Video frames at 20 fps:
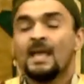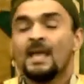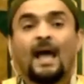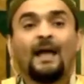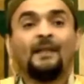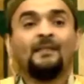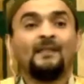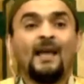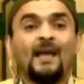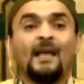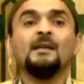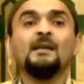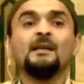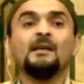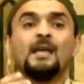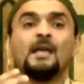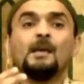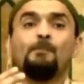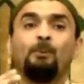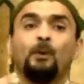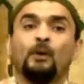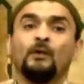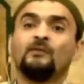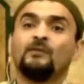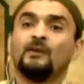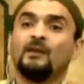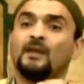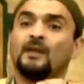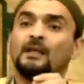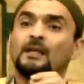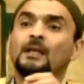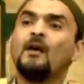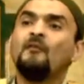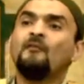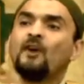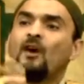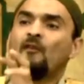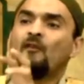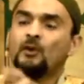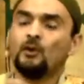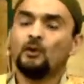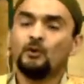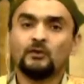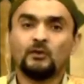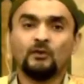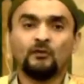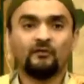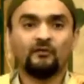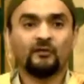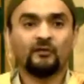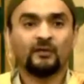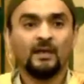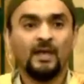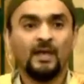And then he put the love of Yusuf